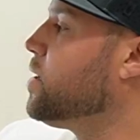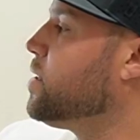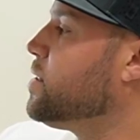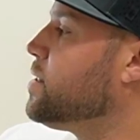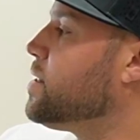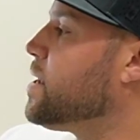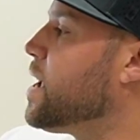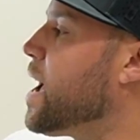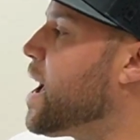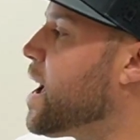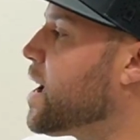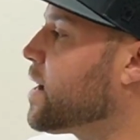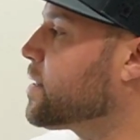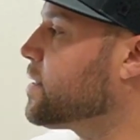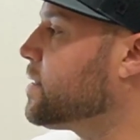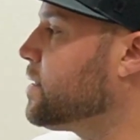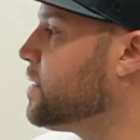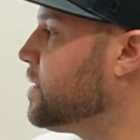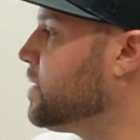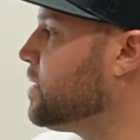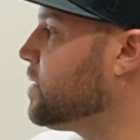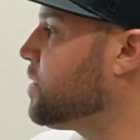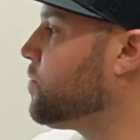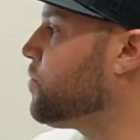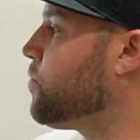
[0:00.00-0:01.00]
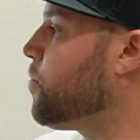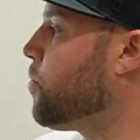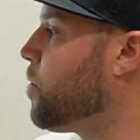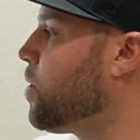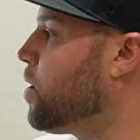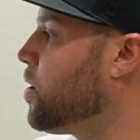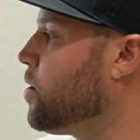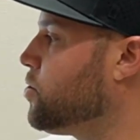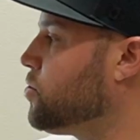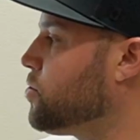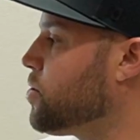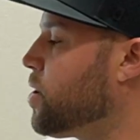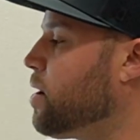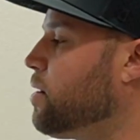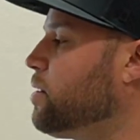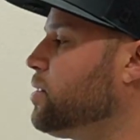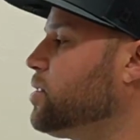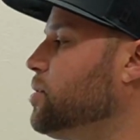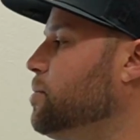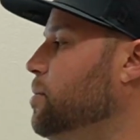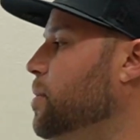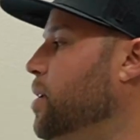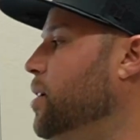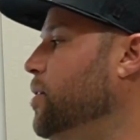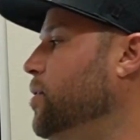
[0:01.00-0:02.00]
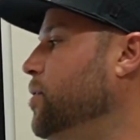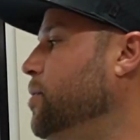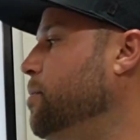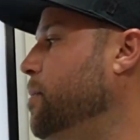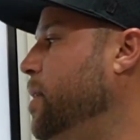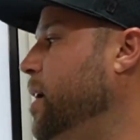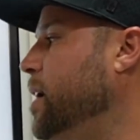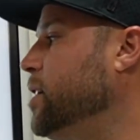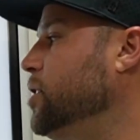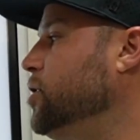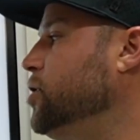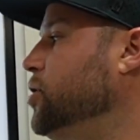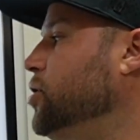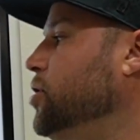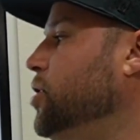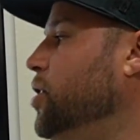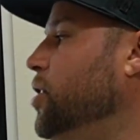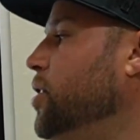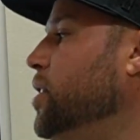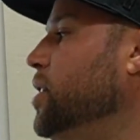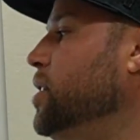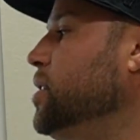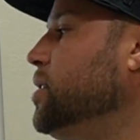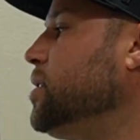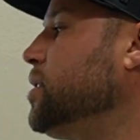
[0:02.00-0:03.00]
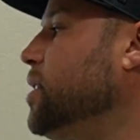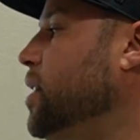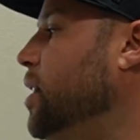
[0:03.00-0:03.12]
Taxes $400 a month. My insurance